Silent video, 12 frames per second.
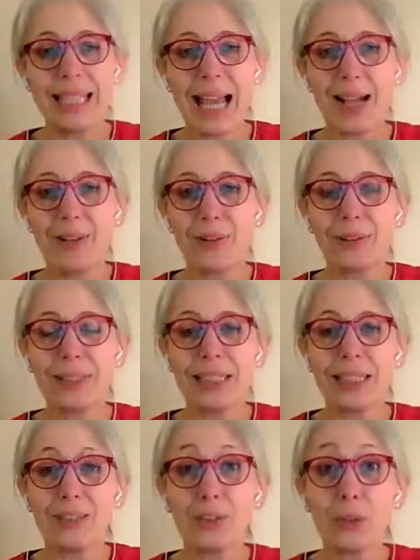now
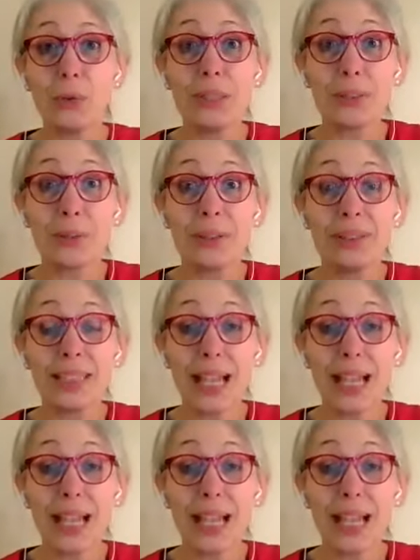the union,